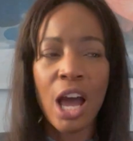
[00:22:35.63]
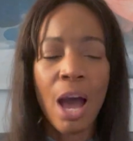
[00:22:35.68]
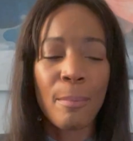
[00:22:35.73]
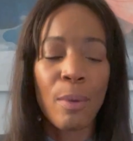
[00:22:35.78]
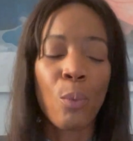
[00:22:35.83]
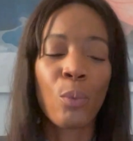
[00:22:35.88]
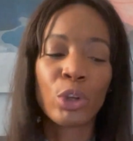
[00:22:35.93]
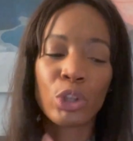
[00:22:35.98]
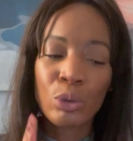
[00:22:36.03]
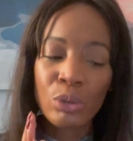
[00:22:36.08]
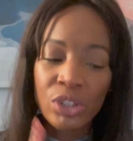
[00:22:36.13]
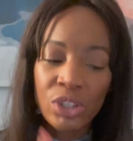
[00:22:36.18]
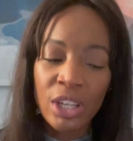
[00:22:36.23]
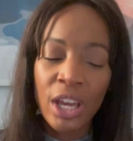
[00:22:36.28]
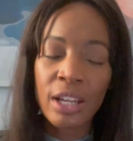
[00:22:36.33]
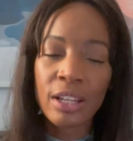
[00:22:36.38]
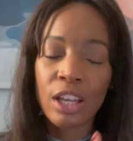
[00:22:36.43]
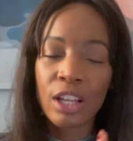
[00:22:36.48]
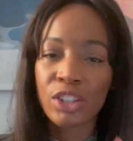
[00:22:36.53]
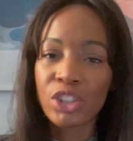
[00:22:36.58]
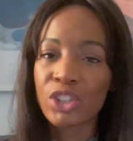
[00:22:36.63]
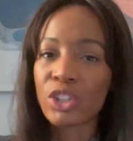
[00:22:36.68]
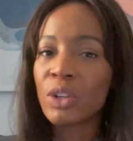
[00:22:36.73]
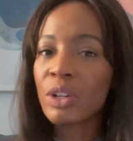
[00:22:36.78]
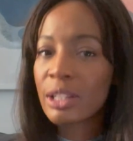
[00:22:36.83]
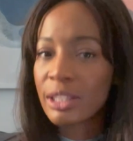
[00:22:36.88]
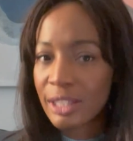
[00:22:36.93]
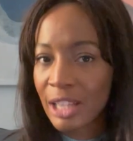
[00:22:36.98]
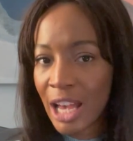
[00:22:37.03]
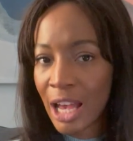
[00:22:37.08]
but when you set a
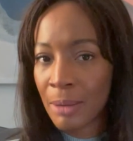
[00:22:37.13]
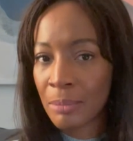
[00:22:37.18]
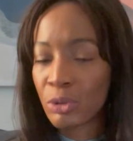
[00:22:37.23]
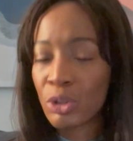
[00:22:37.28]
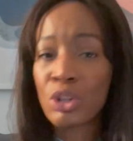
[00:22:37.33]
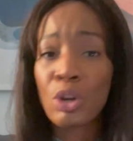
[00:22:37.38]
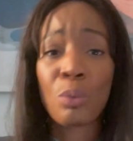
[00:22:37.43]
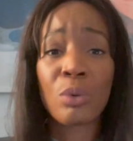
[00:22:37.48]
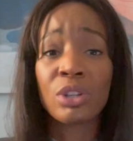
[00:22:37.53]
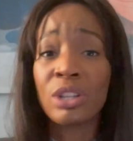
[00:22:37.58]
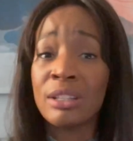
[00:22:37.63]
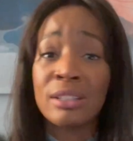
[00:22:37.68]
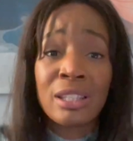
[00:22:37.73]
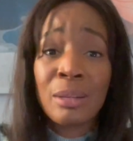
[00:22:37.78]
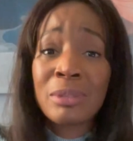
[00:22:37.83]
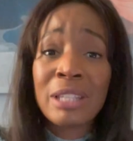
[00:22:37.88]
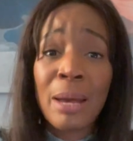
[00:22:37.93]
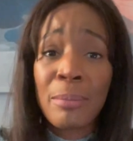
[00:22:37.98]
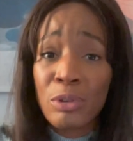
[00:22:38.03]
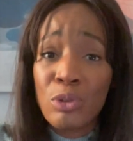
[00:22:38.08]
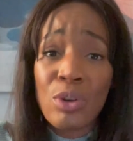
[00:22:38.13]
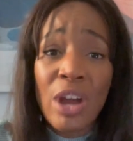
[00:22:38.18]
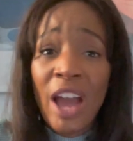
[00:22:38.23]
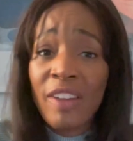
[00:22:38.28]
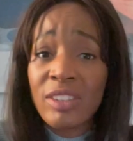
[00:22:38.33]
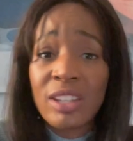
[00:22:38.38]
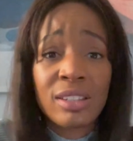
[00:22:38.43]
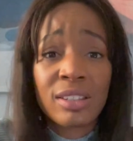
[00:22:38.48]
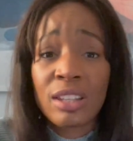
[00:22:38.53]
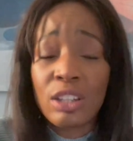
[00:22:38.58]
certain time, and sometimes
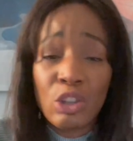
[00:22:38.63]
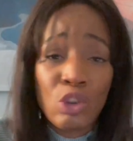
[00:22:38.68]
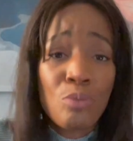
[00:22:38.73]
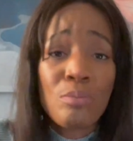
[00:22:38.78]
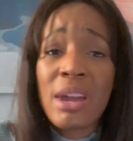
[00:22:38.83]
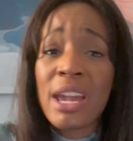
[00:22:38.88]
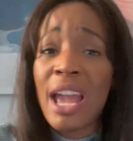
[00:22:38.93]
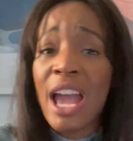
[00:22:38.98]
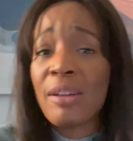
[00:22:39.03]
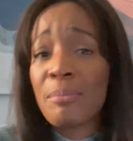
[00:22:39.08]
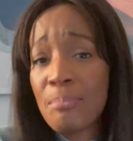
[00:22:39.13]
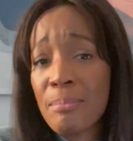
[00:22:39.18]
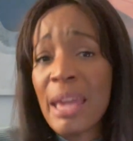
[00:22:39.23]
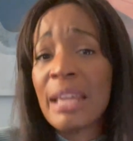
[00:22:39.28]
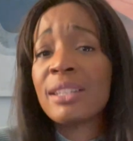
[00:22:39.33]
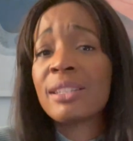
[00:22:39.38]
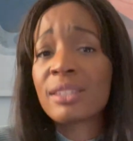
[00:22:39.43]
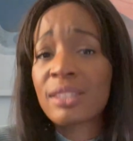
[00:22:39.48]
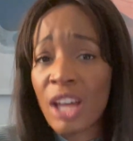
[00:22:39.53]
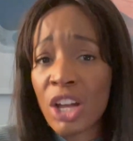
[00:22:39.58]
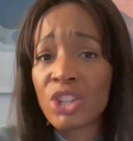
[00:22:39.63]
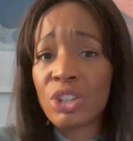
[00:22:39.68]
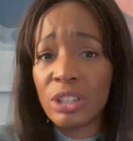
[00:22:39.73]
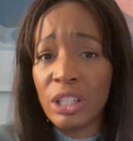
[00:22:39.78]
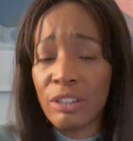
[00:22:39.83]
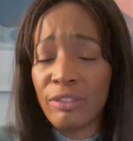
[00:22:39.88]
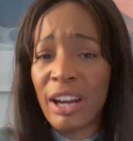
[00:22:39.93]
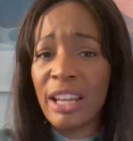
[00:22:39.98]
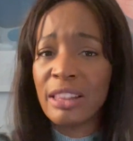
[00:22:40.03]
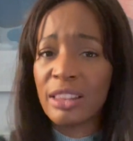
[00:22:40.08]
you may schedule
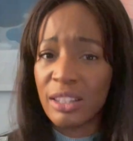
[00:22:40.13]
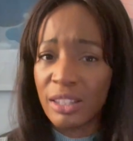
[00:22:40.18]
it, right?